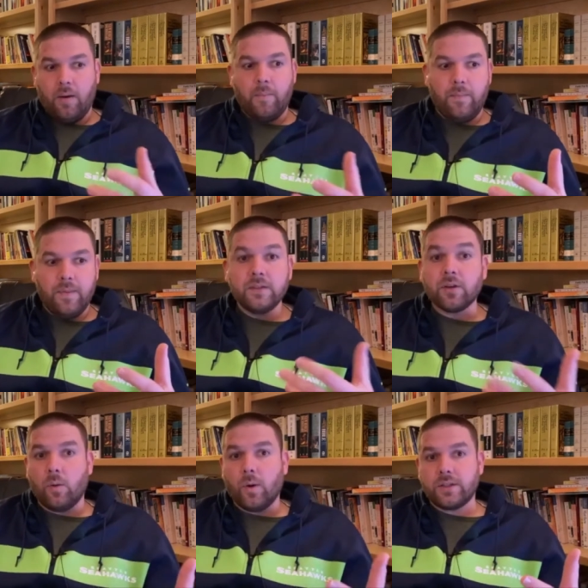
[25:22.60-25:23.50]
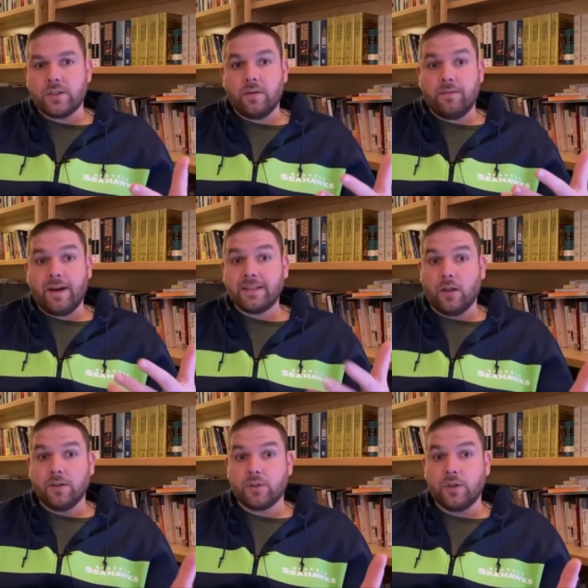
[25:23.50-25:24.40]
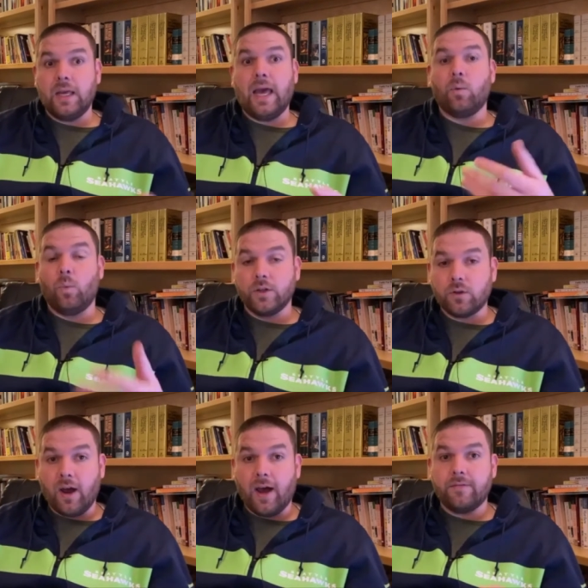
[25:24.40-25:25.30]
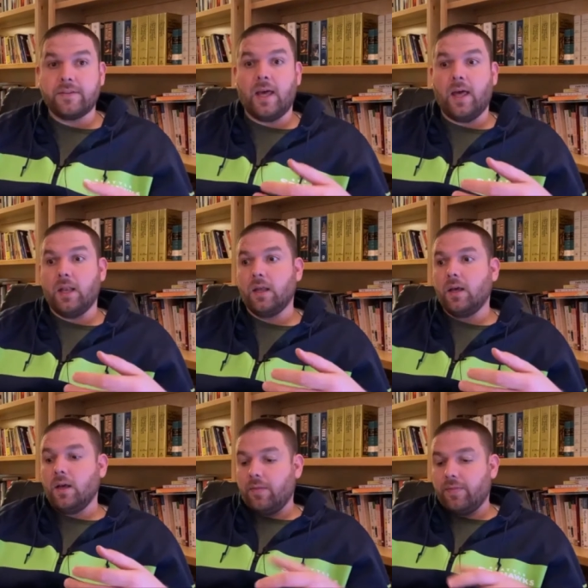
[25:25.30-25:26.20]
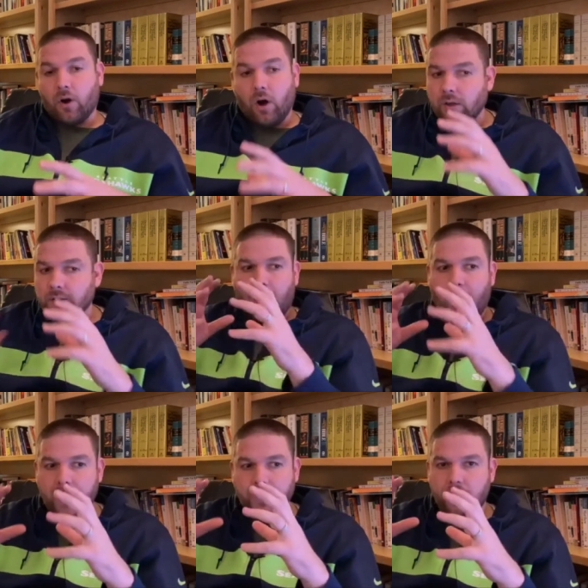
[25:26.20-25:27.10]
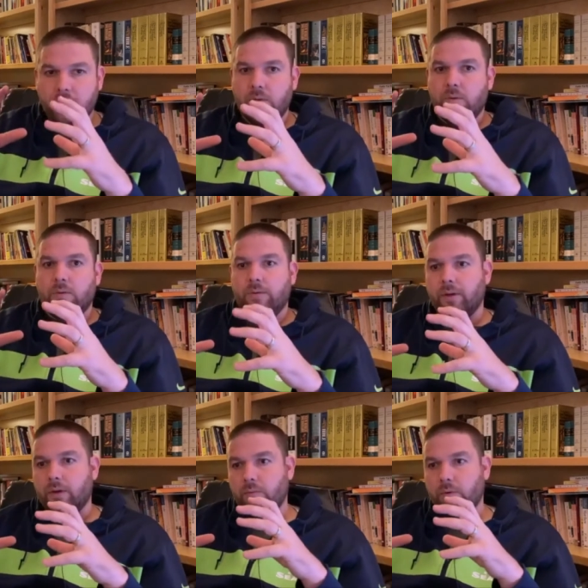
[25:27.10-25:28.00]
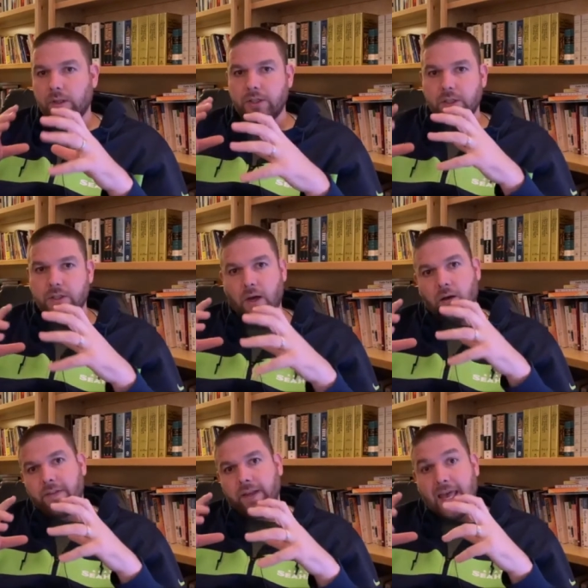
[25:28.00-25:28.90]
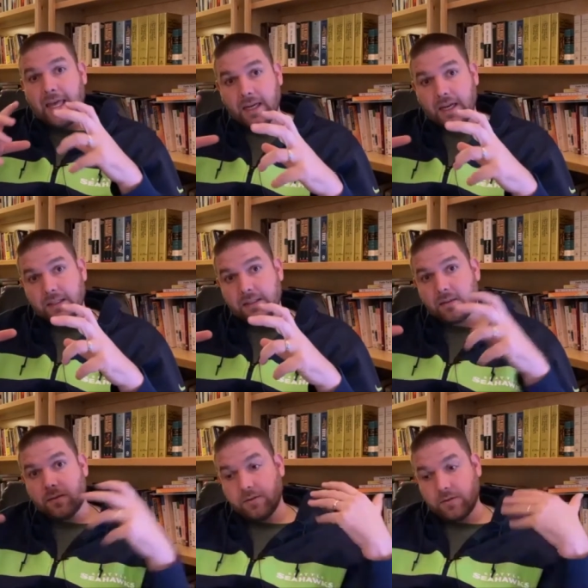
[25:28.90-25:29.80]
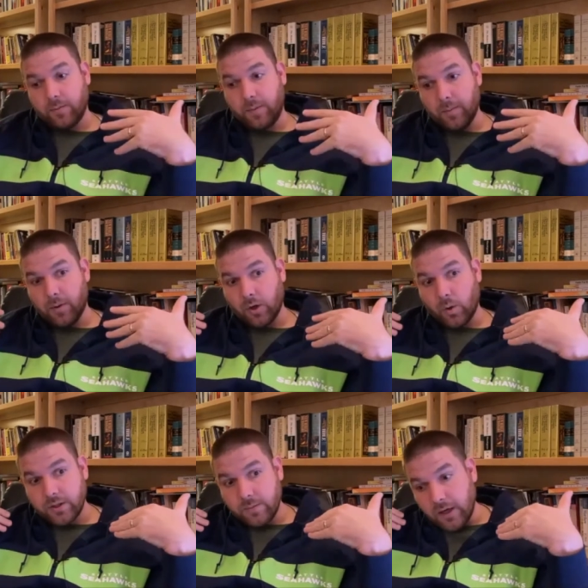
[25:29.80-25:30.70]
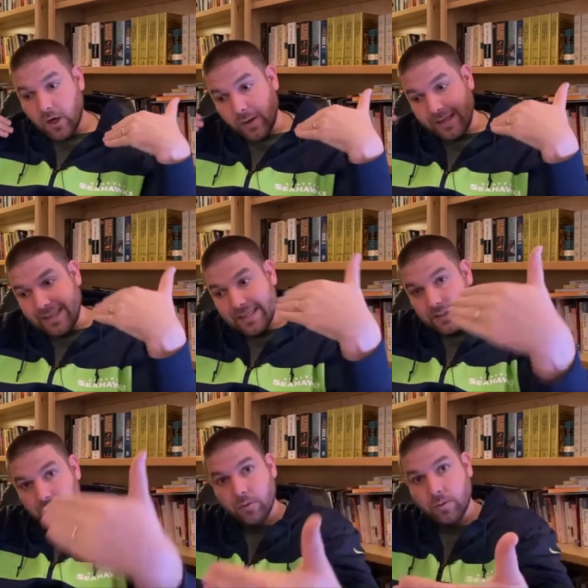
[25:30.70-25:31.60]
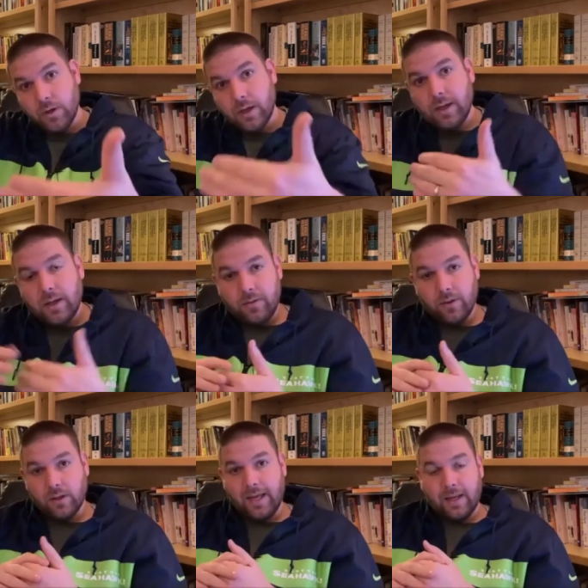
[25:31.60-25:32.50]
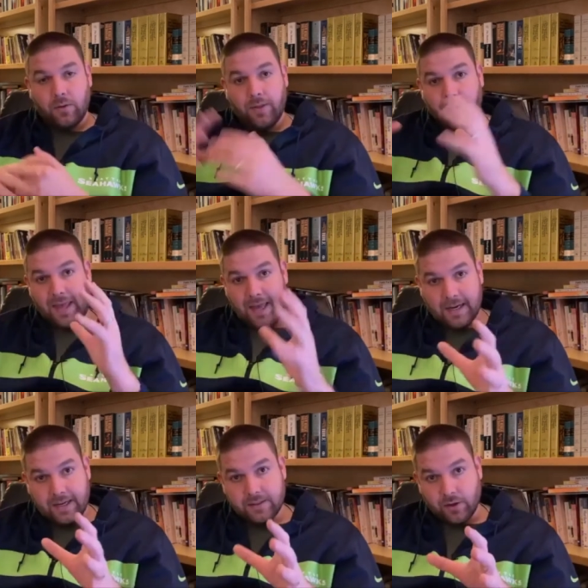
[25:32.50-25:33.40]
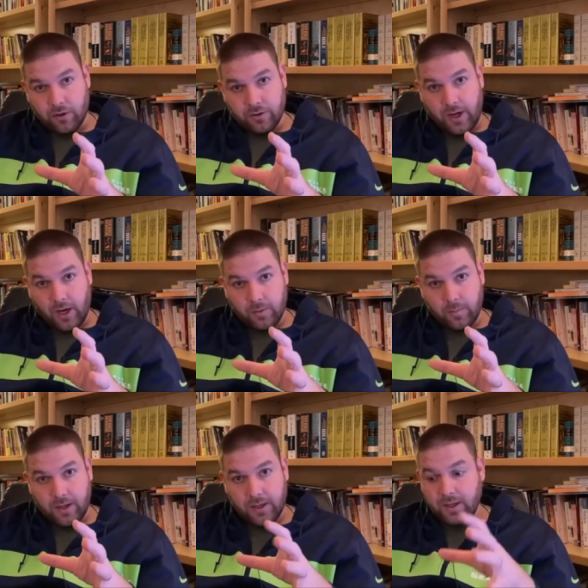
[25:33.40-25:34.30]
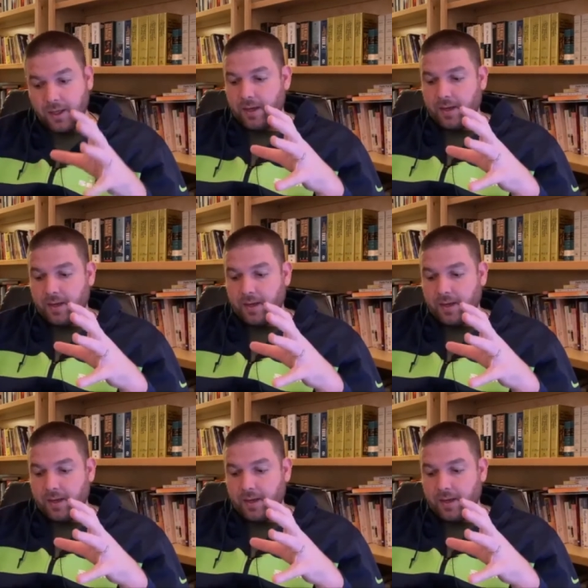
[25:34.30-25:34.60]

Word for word: uh, these are questions of idolatry and witchcraft, and they're all tied to the religions of the Canaanites. So the people are going to be going into the land that the Canaanites are currently occupying.